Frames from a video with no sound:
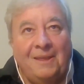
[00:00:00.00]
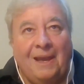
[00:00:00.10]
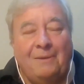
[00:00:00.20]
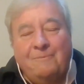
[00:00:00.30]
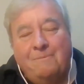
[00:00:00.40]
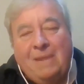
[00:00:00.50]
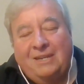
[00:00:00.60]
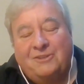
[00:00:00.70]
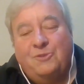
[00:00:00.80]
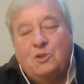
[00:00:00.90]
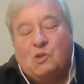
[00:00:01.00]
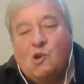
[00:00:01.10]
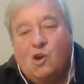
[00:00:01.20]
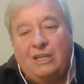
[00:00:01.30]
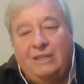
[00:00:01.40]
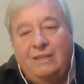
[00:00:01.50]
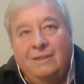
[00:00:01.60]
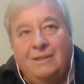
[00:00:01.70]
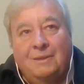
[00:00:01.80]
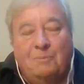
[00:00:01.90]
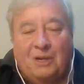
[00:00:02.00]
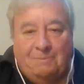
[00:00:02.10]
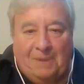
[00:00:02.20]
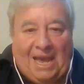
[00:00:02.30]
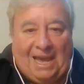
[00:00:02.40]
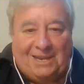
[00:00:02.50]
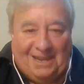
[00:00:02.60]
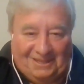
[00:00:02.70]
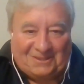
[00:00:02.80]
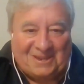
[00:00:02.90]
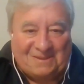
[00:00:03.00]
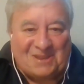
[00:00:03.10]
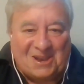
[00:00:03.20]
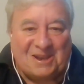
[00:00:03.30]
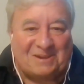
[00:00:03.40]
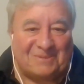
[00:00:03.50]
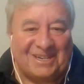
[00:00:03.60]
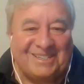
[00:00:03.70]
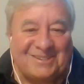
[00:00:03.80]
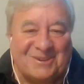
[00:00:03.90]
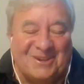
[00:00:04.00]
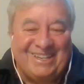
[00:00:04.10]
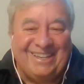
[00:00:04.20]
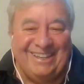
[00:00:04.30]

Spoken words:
that made us feel good but bad at the same time, right? So,